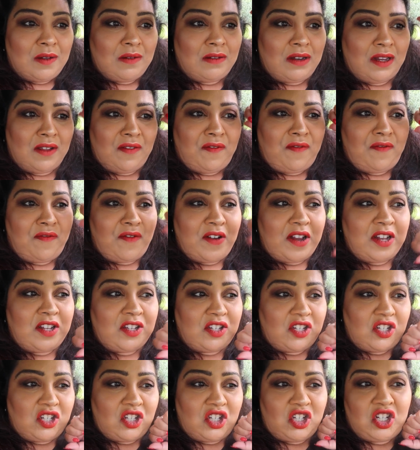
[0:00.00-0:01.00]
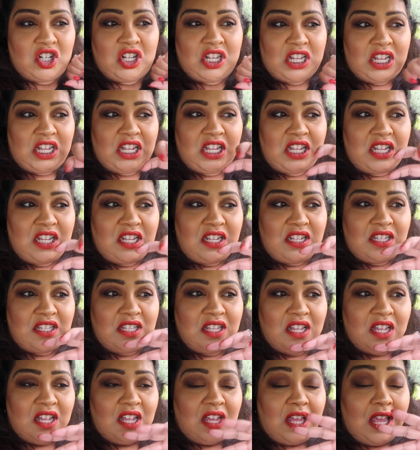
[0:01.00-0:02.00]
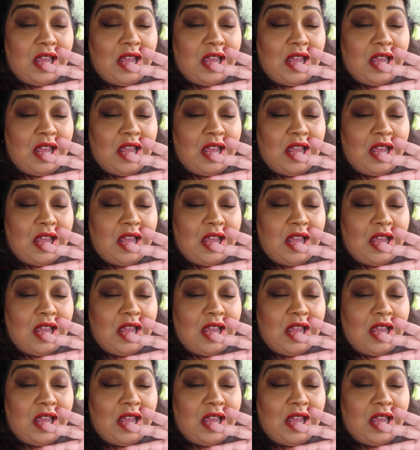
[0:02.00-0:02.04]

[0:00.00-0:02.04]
or like French cheese.